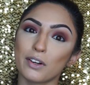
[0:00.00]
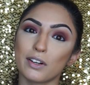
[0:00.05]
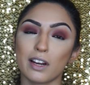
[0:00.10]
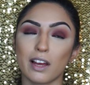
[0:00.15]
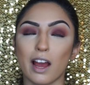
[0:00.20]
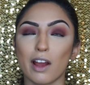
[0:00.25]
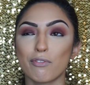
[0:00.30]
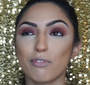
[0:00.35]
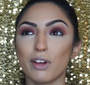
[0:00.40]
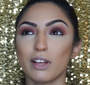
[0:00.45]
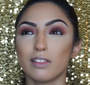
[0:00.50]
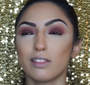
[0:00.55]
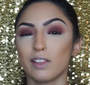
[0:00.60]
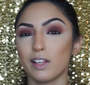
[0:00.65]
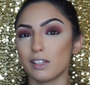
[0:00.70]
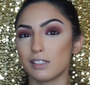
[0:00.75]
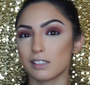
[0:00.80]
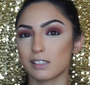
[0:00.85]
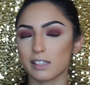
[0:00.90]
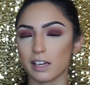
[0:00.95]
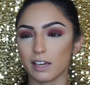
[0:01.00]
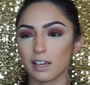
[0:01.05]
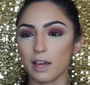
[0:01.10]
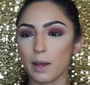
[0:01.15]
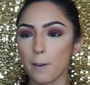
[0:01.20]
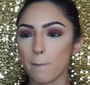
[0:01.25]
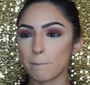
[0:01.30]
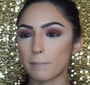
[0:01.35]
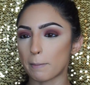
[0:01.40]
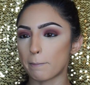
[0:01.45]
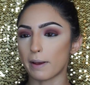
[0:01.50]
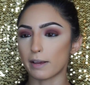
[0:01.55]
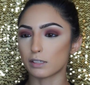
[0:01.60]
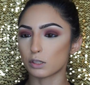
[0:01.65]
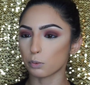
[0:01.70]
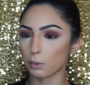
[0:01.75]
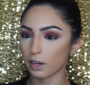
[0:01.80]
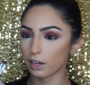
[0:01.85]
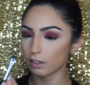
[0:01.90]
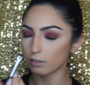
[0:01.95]
And I feel like this is like the
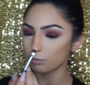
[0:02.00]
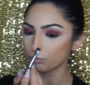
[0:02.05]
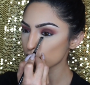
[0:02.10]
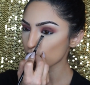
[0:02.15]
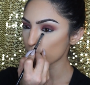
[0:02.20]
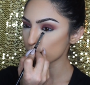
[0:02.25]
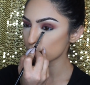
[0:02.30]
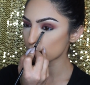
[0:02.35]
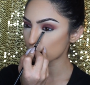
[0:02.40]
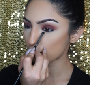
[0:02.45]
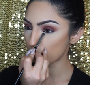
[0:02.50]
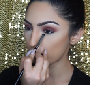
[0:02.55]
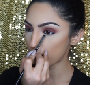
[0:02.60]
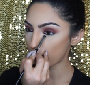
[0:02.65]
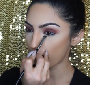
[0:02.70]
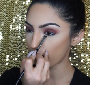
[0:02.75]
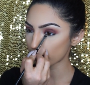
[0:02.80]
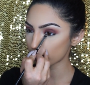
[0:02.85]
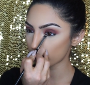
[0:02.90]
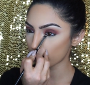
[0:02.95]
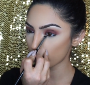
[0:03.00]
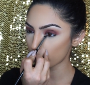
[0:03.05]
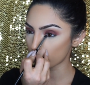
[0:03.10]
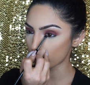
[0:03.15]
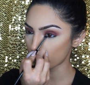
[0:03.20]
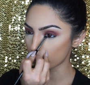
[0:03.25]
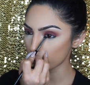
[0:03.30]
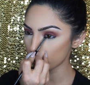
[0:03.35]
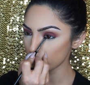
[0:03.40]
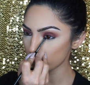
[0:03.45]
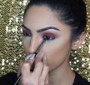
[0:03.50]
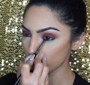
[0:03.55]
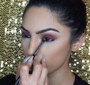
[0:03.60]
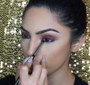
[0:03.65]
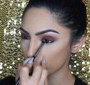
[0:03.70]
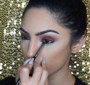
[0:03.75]
best way. So I'm just gonna pack that on.